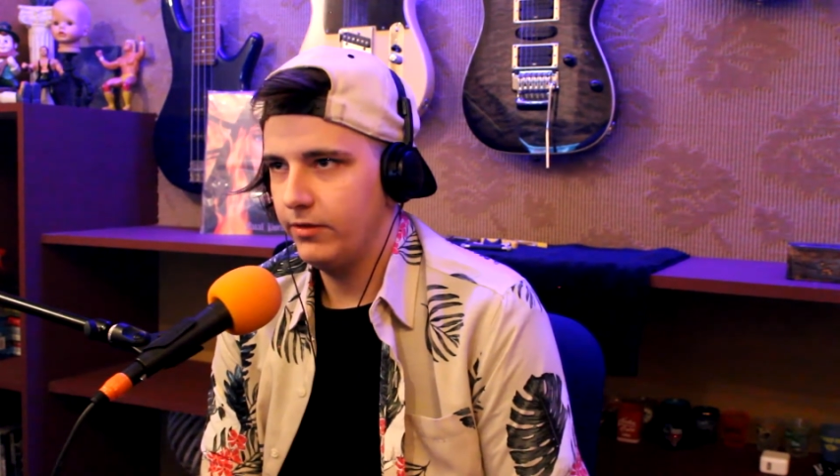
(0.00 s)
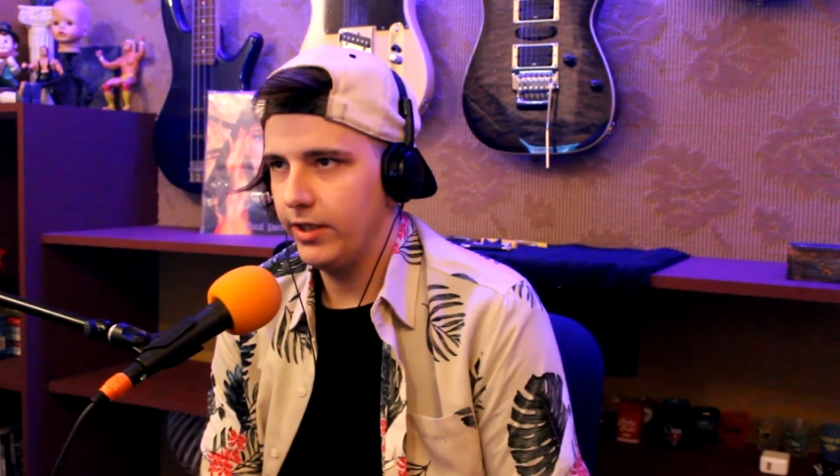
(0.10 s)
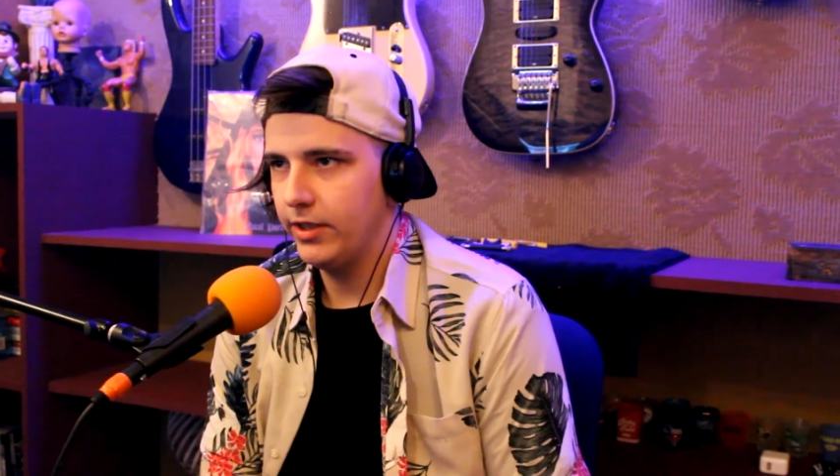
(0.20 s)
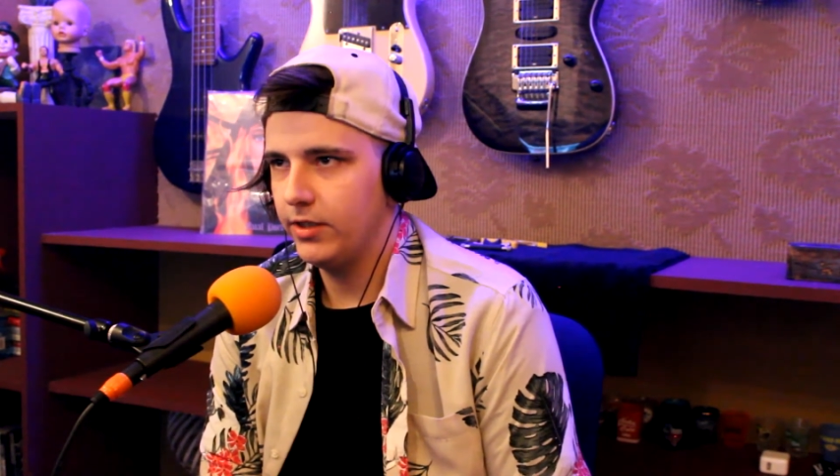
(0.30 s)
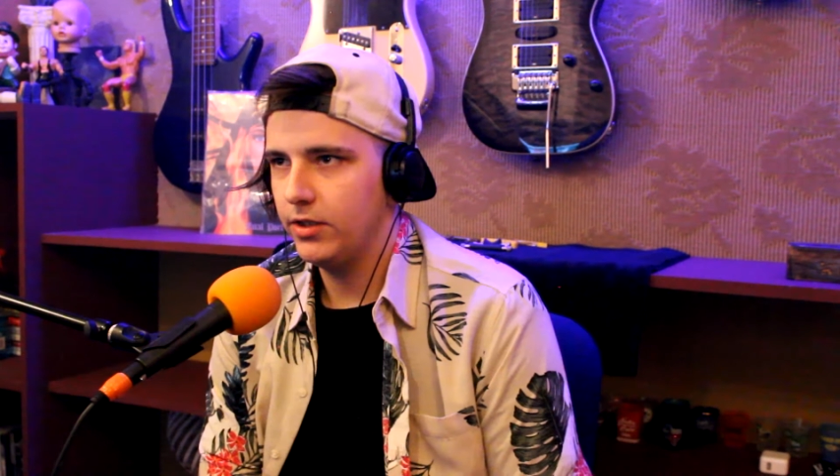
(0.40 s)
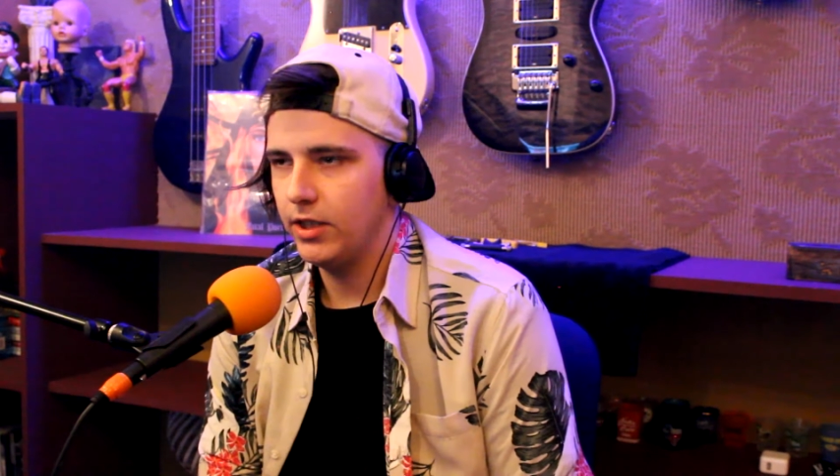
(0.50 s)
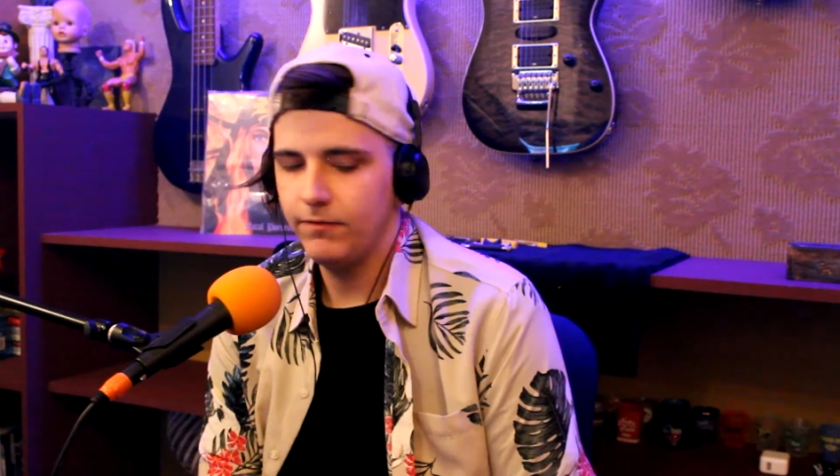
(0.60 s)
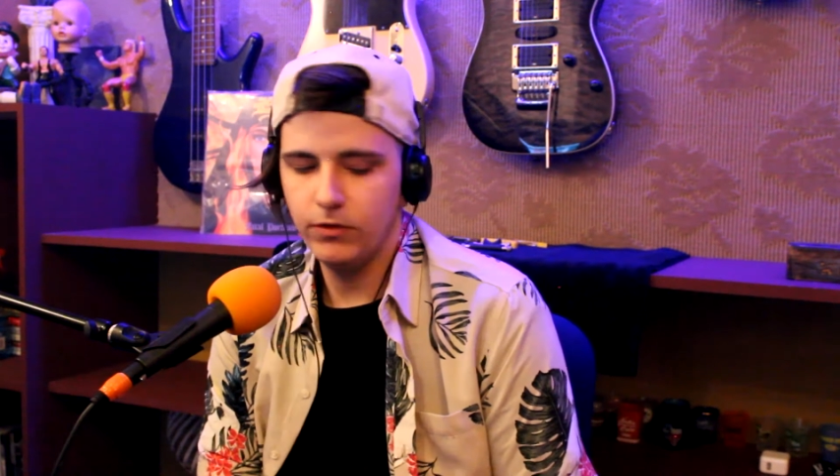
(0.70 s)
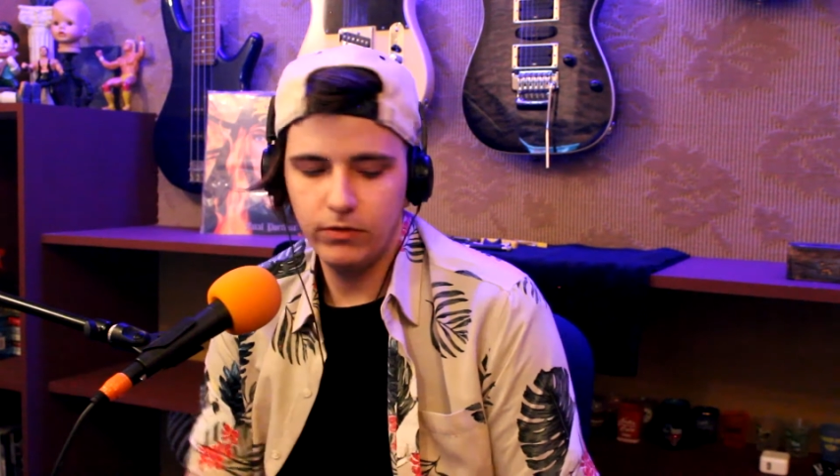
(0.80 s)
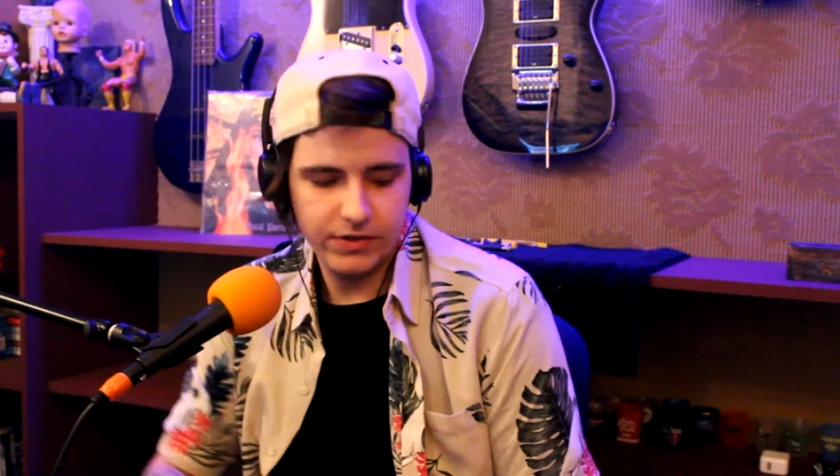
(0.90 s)
Like,
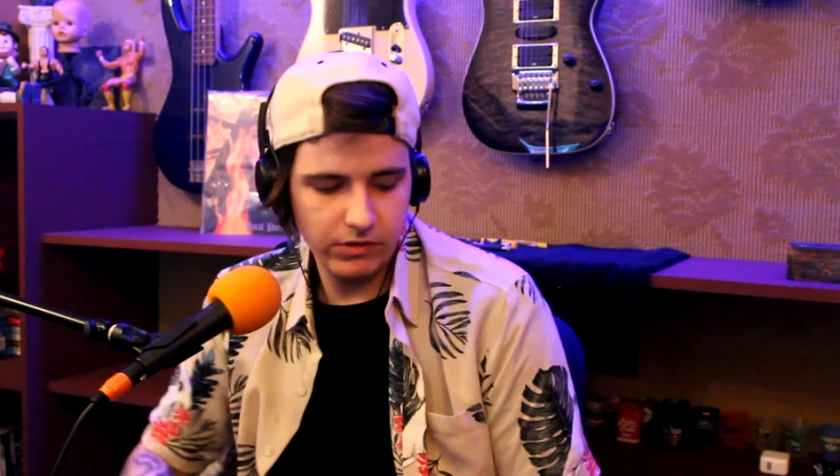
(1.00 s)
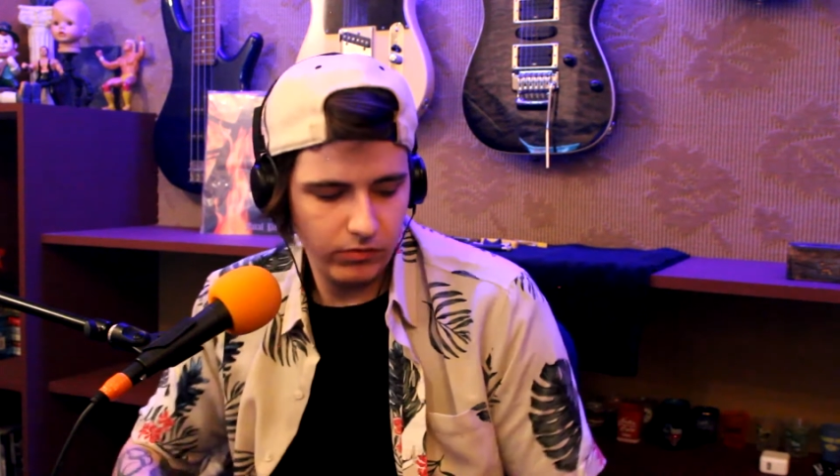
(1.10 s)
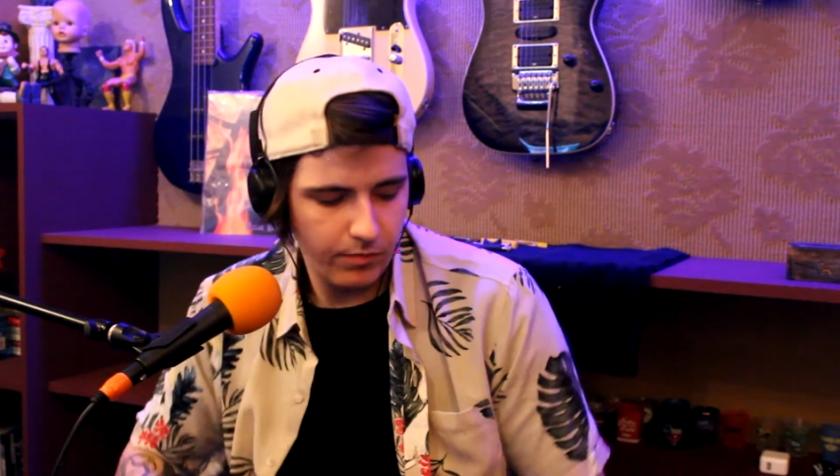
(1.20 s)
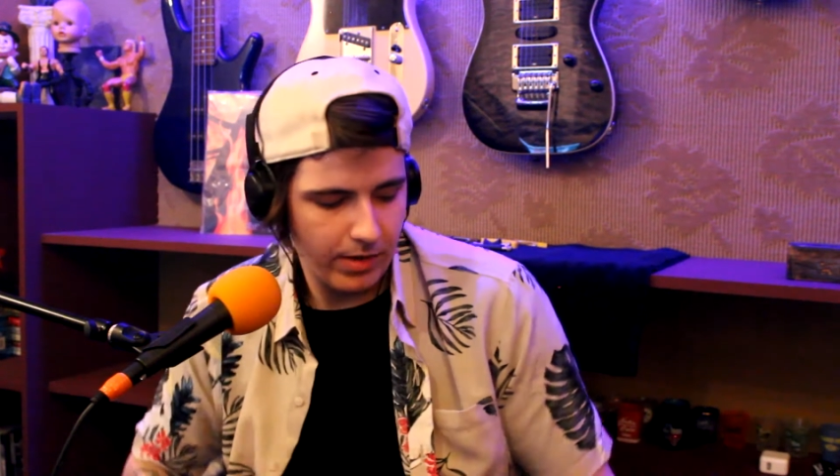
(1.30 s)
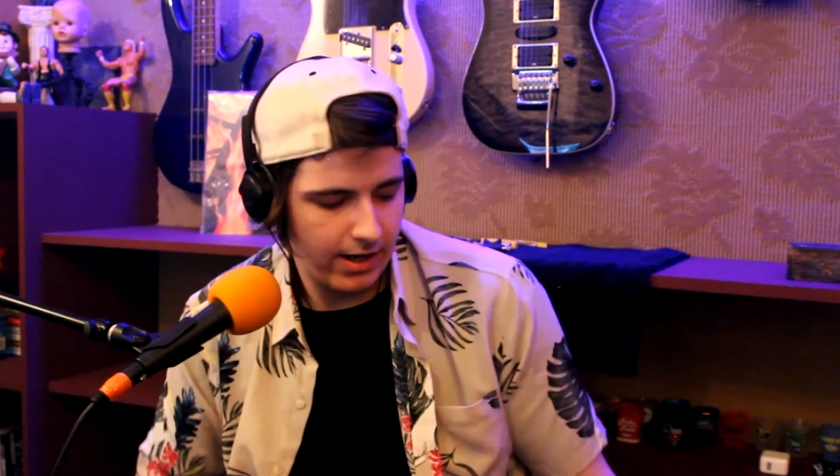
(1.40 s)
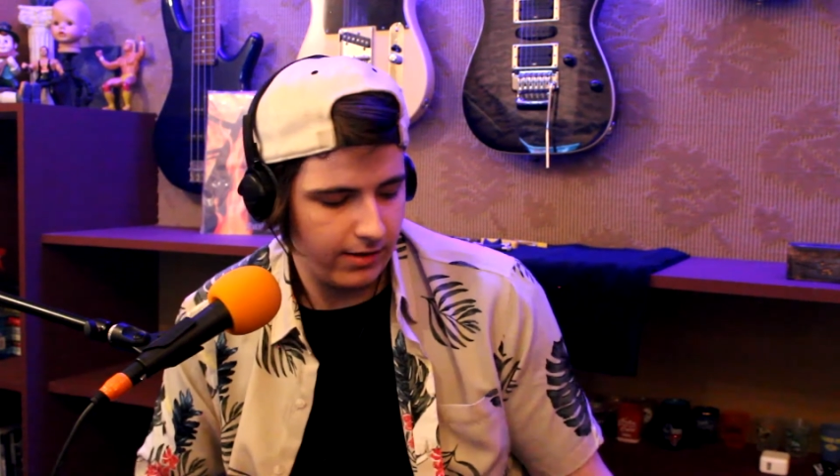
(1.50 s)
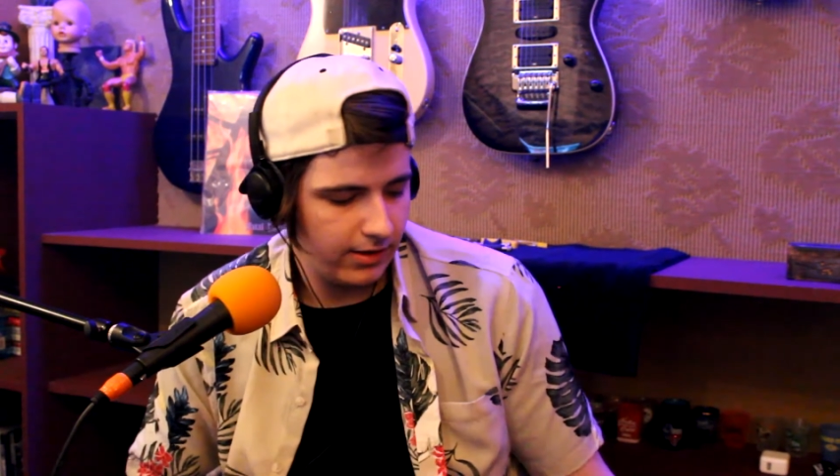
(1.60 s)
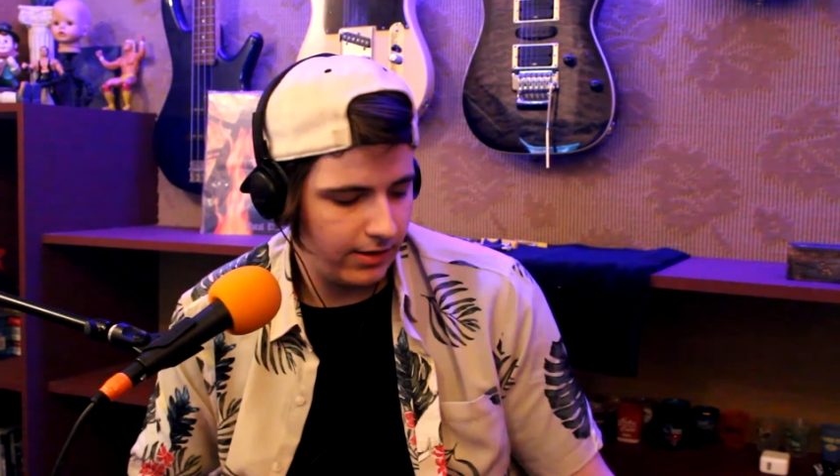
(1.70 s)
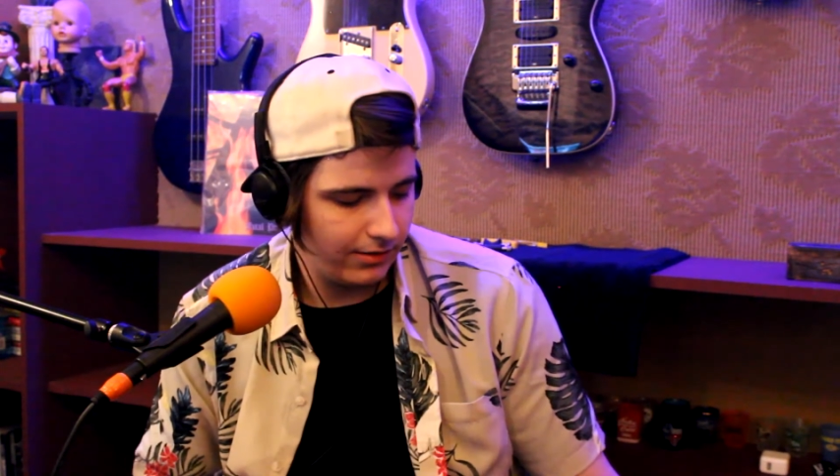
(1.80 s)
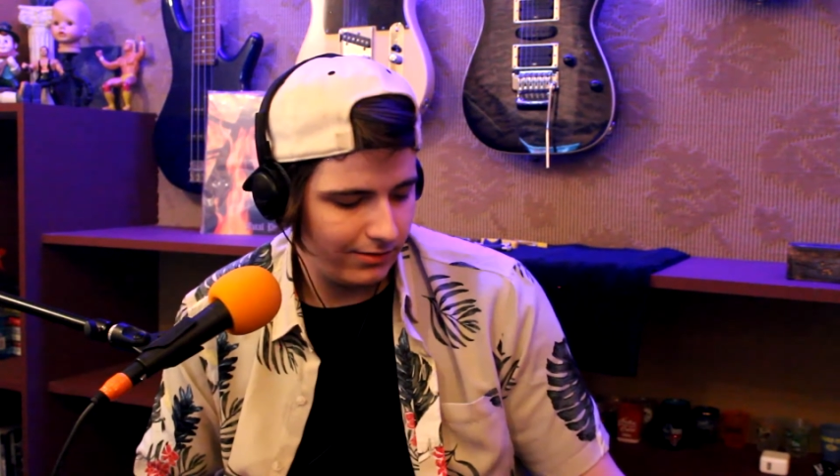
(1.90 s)
if you listen to a band
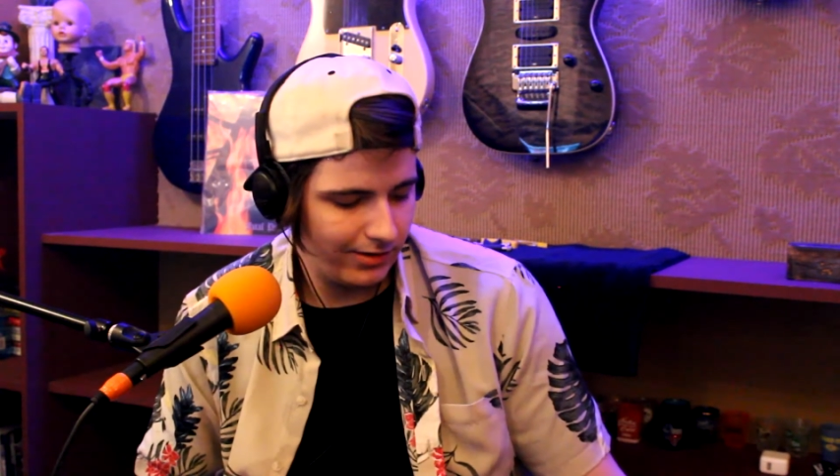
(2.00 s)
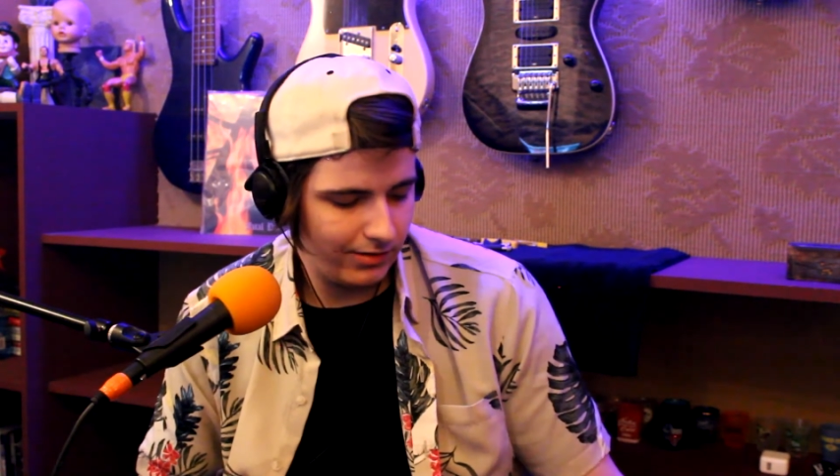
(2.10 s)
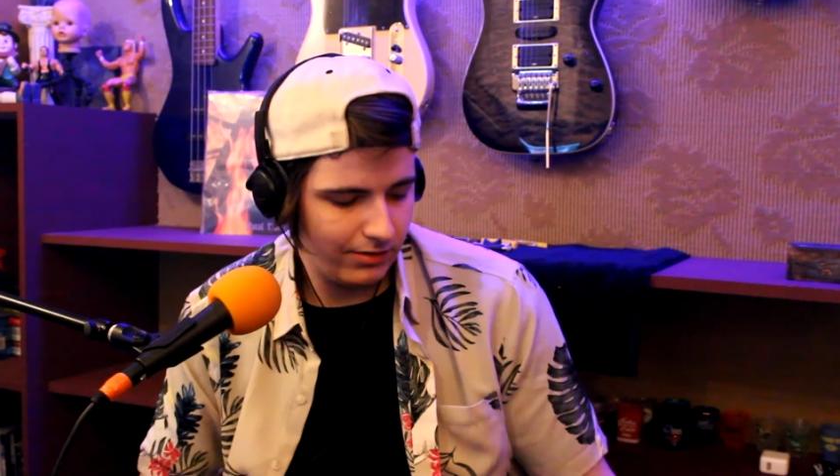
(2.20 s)
and you're like,